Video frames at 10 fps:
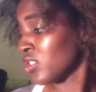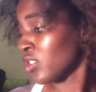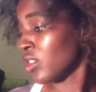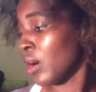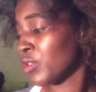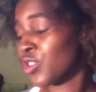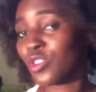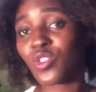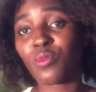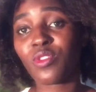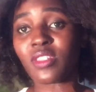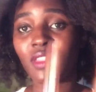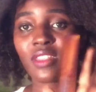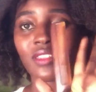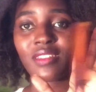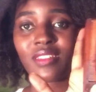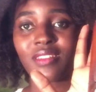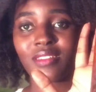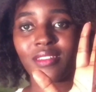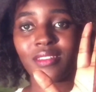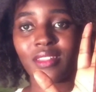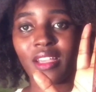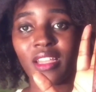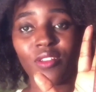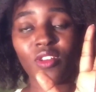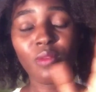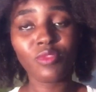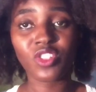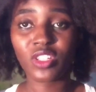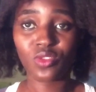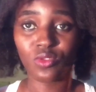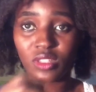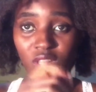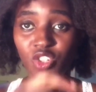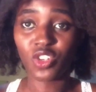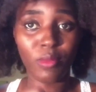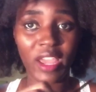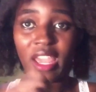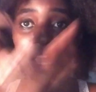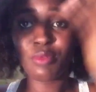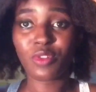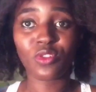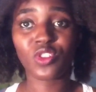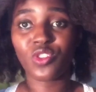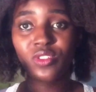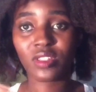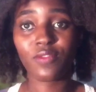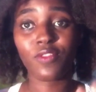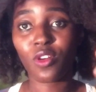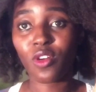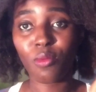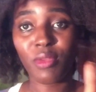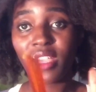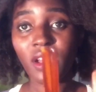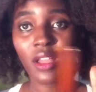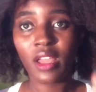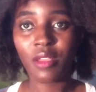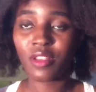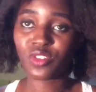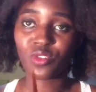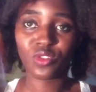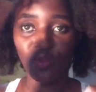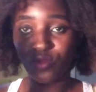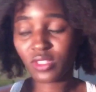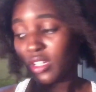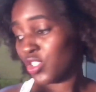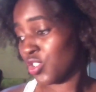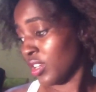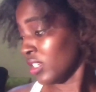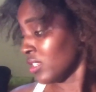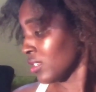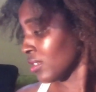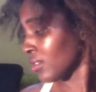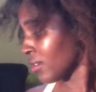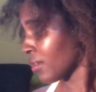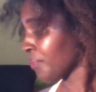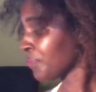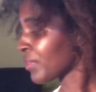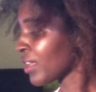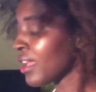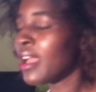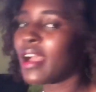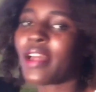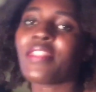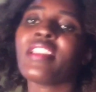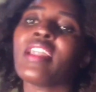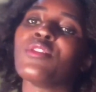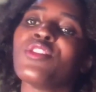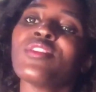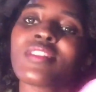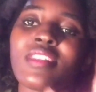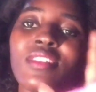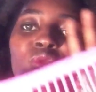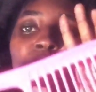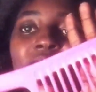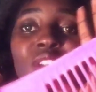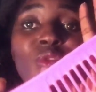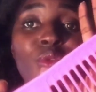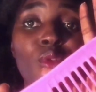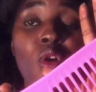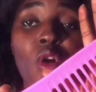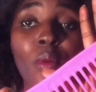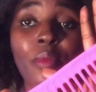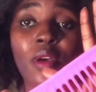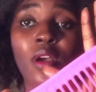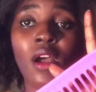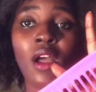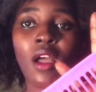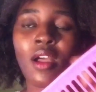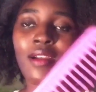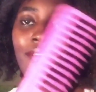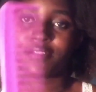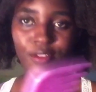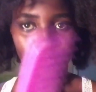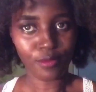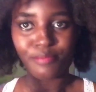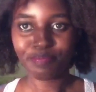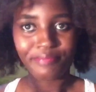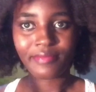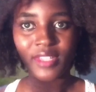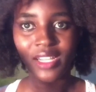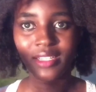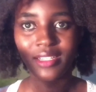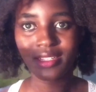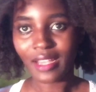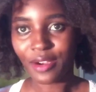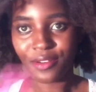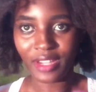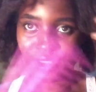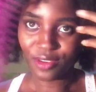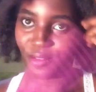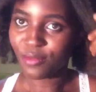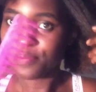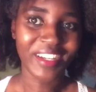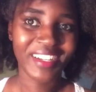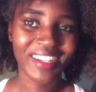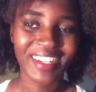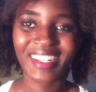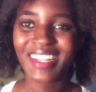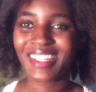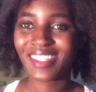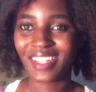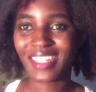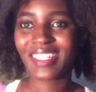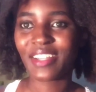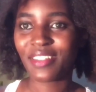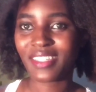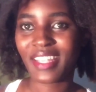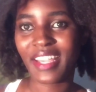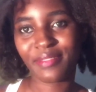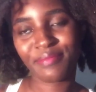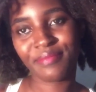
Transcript: So I'm also going to be using this tiny comb just to section my hair. I'm not going to use it for combing, I'm just going to section it. Then I'll use this white tooth comb for detangling, you know. So let's style this hair.